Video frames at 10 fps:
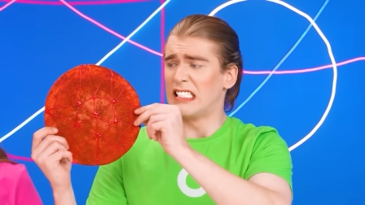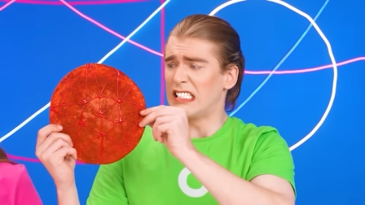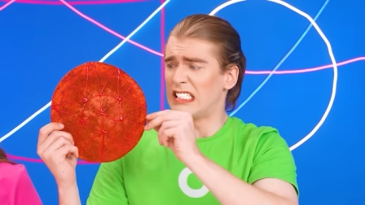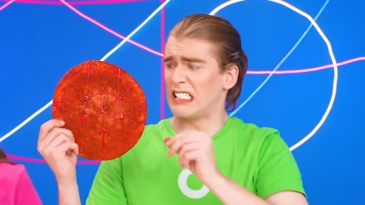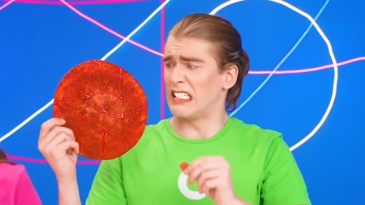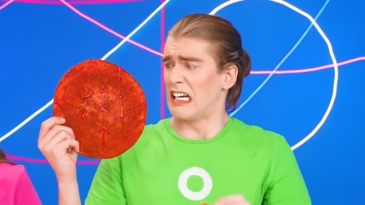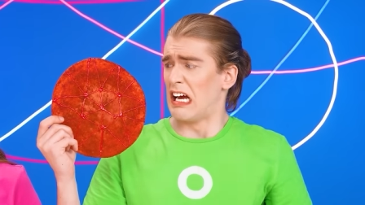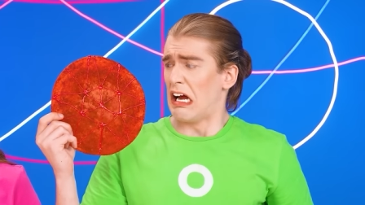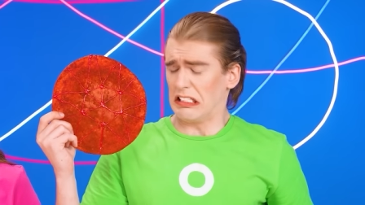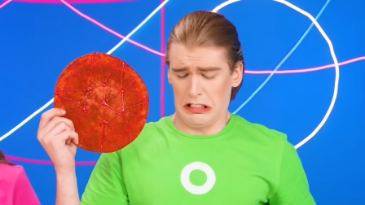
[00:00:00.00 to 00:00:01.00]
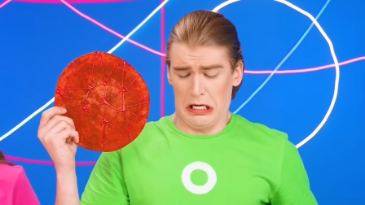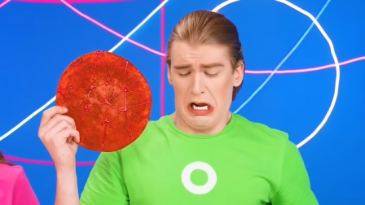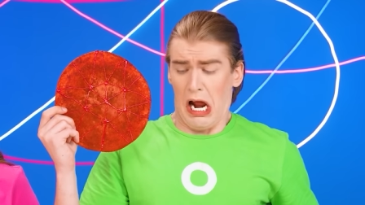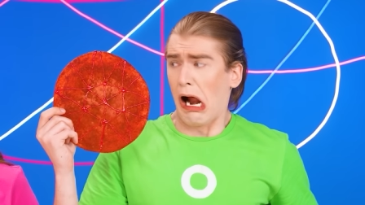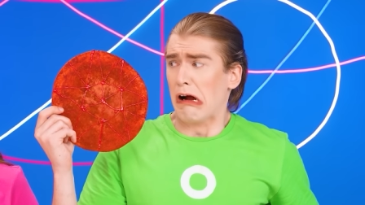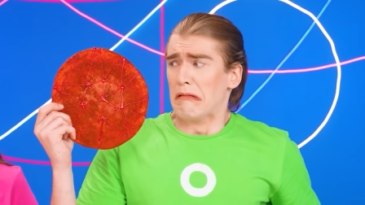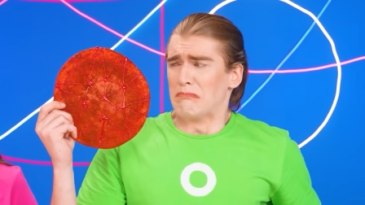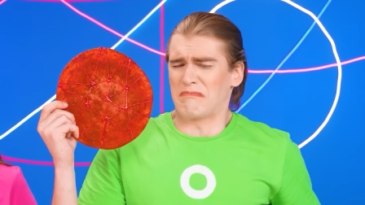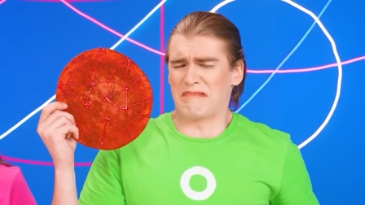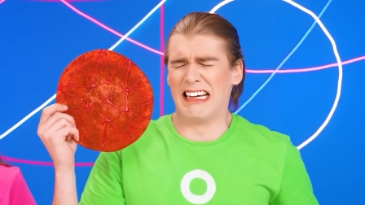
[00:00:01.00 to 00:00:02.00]
It does really fit my
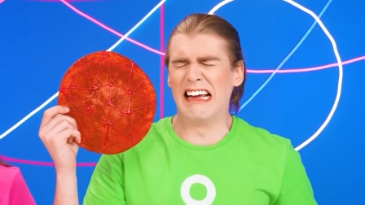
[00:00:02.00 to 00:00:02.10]
shape.